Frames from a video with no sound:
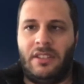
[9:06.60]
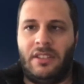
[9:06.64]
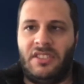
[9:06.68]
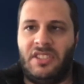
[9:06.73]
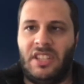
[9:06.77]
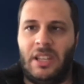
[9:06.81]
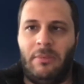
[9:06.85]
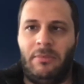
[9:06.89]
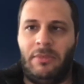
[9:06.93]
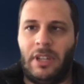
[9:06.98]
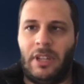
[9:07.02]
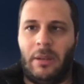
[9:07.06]
the
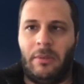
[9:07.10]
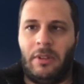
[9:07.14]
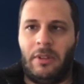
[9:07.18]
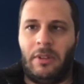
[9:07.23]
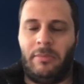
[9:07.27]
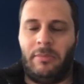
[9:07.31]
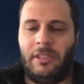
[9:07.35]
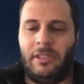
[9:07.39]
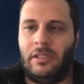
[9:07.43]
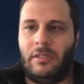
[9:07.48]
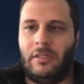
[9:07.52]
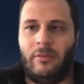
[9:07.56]
same time,
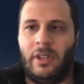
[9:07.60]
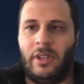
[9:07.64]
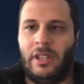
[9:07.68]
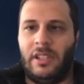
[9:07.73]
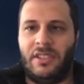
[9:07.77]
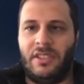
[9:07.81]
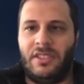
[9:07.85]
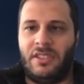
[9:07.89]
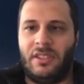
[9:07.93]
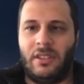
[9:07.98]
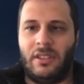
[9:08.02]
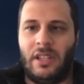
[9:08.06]
completely
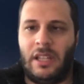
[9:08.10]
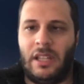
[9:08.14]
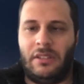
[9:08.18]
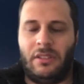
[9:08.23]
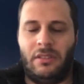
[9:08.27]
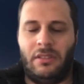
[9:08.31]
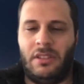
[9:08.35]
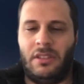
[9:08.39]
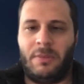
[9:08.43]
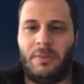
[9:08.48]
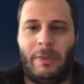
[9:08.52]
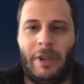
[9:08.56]
realistic that in
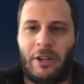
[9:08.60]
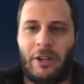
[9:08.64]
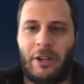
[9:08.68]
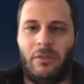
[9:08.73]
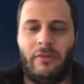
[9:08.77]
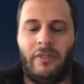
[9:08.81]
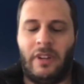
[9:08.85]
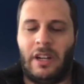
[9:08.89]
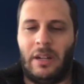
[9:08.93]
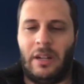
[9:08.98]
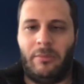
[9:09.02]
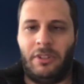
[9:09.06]
this macro
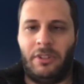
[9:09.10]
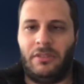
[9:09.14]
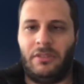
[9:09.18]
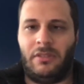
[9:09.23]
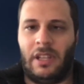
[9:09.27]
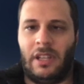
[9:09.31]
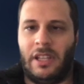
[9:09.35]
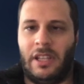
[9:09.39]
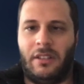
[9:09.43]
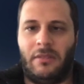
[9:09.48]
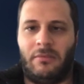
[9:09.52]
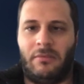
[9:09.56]
environment,
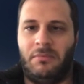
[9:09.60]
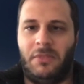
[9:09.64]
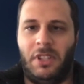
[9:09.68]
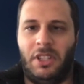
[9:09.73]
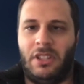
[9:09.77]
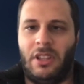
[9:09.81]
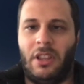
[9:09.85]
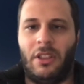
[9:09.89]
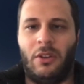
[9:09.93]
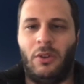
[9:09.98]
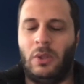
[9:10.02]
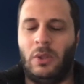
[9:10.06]
like it
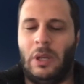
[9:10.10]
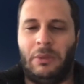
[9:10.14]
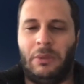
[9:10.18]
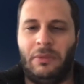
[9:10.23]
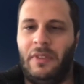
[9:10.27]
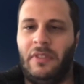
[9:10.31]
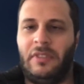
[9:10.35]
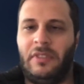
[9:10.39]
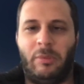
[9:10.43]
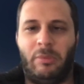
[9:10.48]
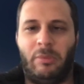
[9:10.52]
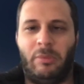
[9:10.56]
can go down
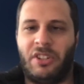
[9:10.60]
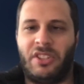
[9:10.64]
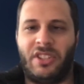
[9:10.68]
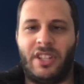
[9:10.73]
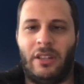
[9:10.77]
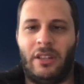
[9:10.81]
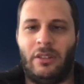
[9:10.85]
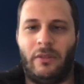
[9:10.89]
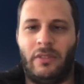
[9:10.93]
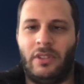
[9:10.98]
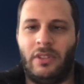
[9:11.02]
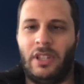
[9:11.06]

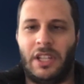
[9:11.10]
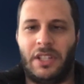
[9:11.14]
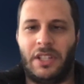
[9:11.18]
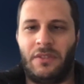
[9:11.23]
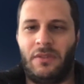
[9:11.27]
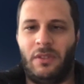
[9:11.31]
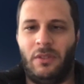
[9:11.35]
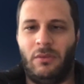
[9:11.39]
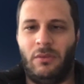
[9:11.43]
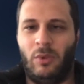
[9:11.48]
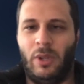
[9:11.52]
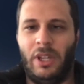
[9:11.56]
50% over the next
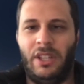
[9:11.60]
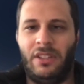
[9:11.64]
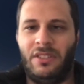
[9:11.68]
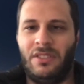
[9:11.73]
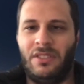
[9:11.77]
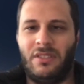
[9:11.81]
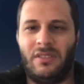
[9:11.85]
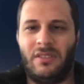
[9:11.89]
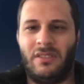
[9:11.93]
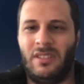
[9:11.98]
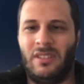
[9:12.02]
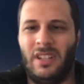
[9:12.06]
few
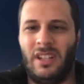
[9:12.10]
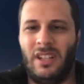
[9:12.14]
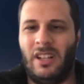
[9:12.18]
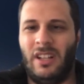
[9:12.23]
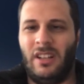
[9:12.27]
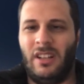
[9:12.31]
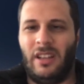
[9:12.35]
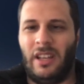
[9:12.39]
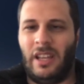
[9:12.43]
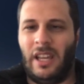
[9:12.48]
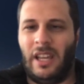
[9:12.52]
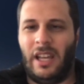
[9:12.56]
weeks.
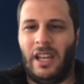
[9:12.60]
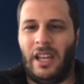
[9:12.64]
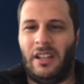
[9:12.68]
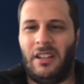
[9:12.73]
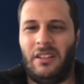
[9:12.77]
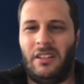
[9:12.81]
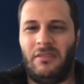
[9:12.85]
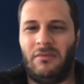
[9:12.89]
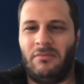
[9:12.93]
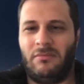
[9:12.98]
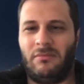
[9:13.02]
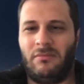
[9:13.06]

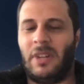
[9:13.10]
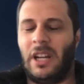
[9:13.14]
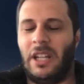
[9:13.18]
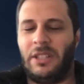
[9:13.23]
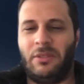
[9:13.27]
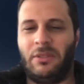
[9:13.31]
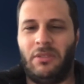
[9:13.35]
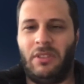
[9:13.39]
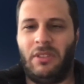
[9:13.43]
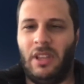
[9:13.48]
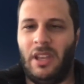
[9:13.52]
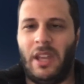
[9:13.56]
And I
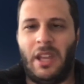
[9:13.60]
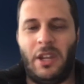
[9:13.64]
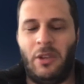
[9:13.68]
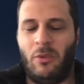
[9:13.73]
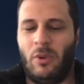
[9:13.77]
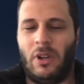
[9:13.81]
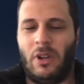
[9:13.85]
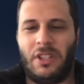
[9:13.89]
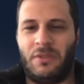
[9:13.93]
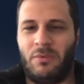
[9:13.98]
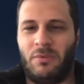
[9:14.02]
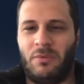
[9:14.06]
don't think any of
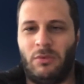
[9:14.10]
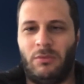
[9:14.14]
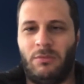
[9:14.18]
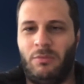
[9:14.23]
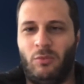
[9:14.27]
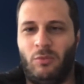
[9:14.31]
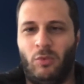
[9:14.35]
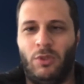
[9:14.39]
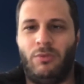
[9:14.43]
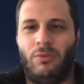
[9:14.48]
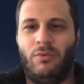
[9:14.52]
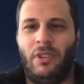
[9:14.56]
us
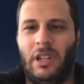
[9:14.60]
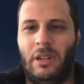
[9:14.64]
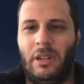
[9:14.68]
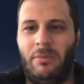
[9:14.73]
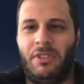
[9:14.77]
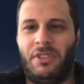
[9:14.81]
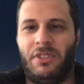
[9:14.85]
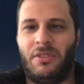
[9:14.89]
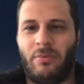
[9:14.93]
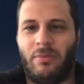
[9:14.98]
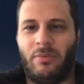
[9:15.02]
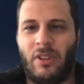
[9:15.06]
would really be
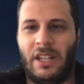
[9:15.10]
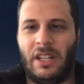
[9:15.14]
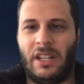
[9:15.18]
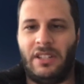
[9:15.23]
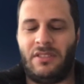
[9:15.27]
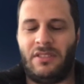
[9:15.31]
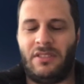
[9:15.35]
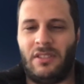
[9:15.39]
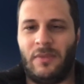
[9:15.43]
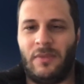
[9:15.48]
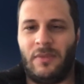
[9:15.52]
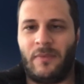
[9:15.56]

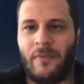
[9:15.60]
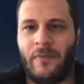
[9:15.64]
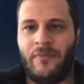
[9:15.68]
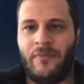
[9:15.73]
surprised.